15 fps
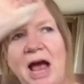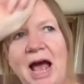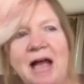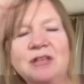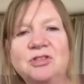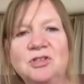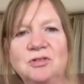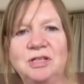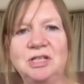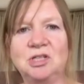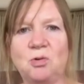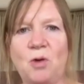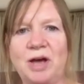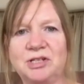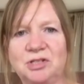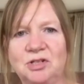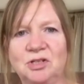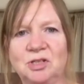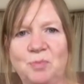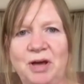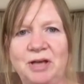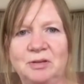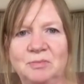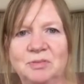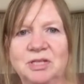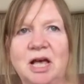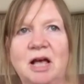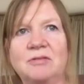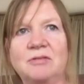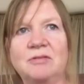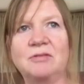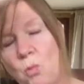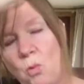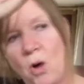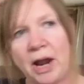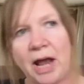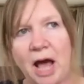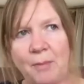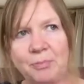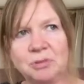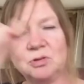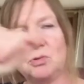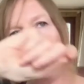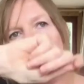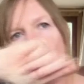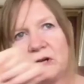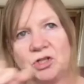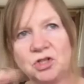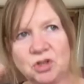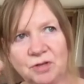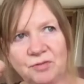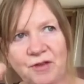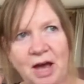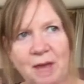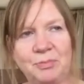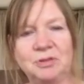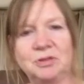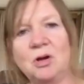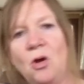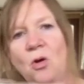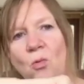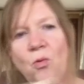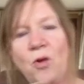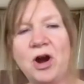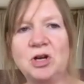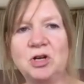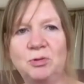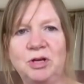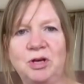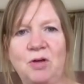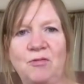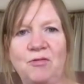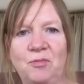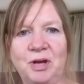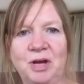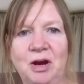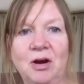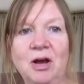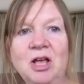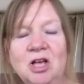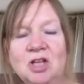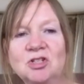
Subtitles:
answer these questions by themselves, like, what happened, what should have happened, Where do we go from here?